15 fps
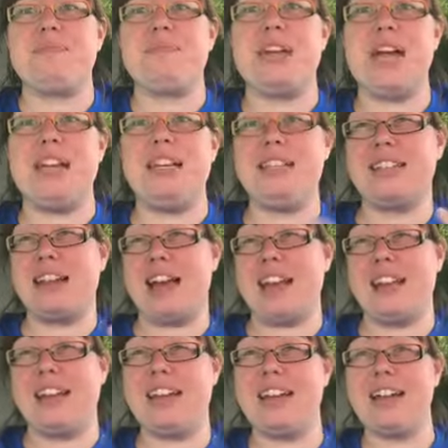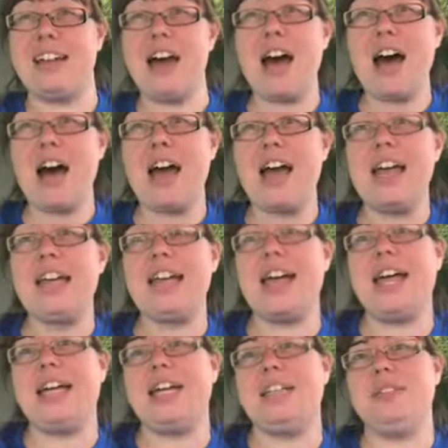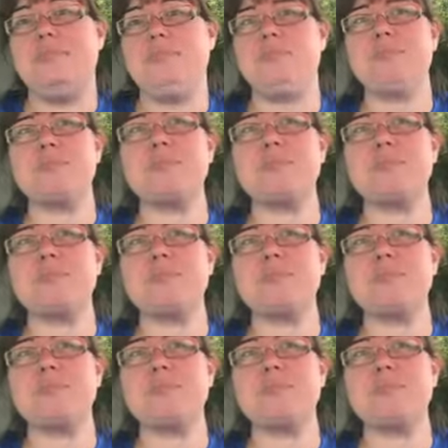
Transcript: that he's kind of like a god, and